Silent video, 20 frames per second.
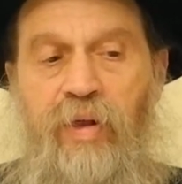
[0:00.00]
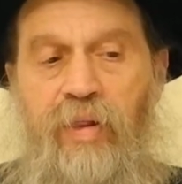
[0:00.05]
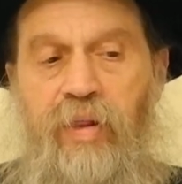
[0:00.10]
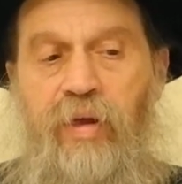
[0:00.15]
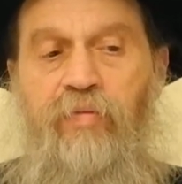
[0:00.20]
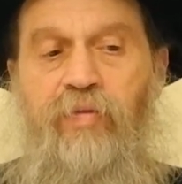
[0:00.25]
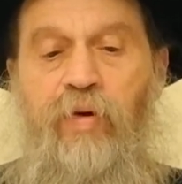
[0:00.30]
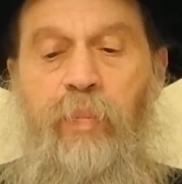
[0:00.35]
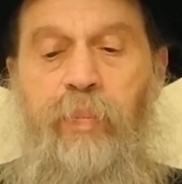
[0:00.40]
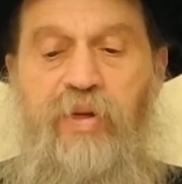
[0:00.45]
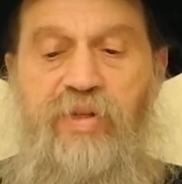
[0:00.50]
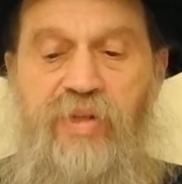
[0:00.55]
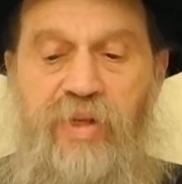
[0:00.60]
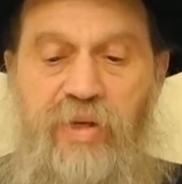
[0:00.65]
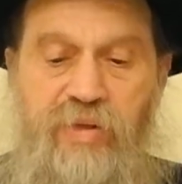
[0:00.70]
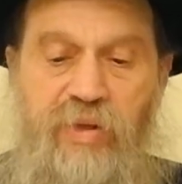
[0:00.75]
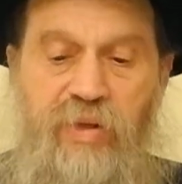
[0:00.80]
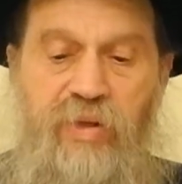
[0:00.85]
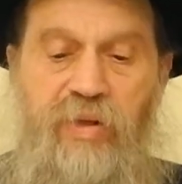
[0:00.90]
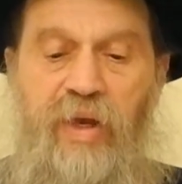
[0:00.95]
Therefore, a person
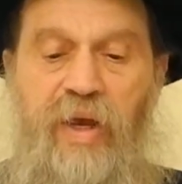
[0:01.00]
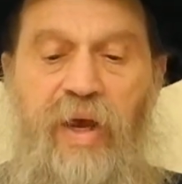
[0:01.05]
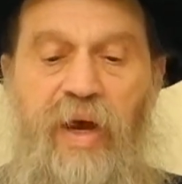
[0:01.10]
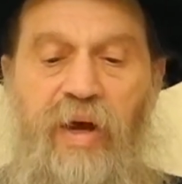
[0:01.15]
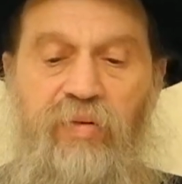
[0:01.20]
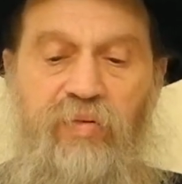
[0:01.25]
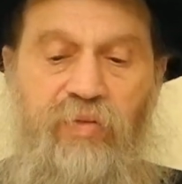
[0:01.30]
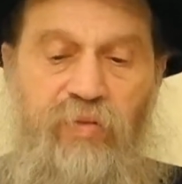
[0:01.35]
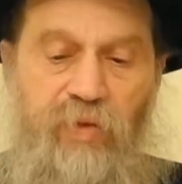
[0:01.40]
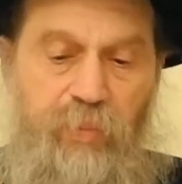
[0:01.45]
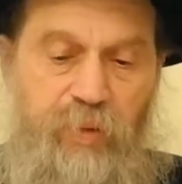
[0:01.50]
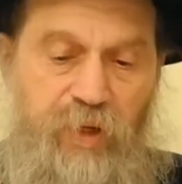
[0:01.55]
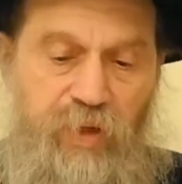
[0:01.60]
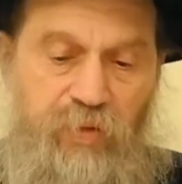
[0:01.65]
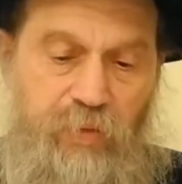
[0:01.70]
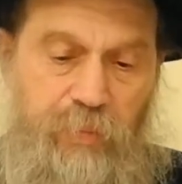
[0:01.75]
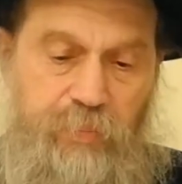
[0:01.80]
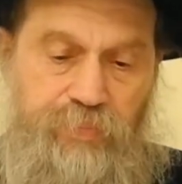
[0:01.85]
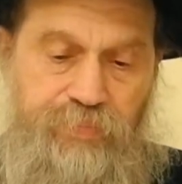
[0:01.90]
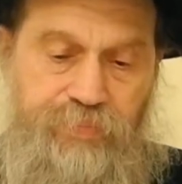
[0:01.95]
has to dig out from
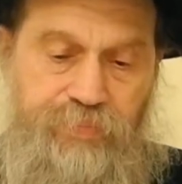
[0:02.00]
it.